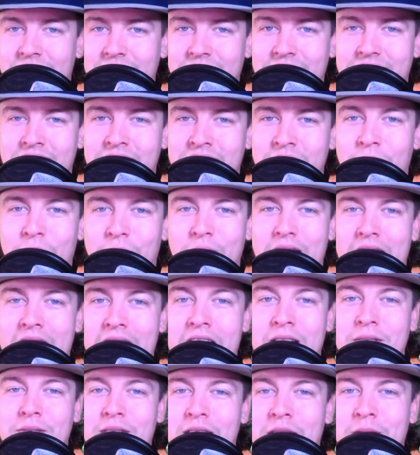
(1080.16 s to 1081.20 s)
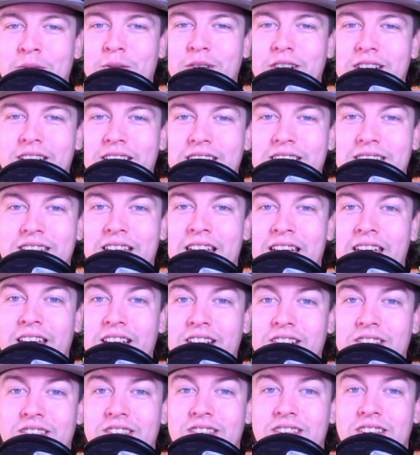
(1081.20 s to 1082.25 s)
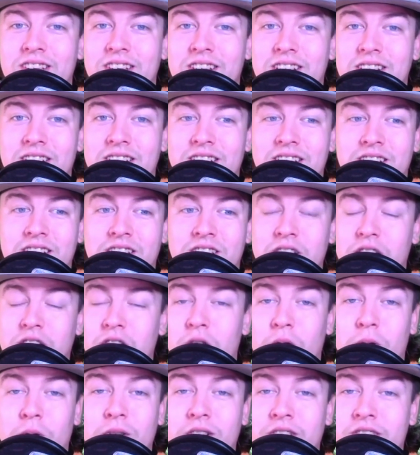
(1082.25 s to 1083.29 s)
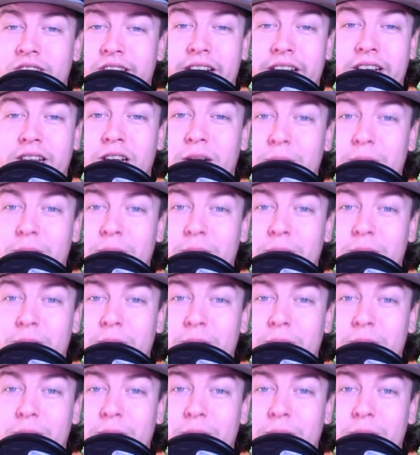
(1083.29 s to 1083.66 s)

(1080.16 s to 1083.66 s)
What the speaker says: don't have everything it takes to go and stand up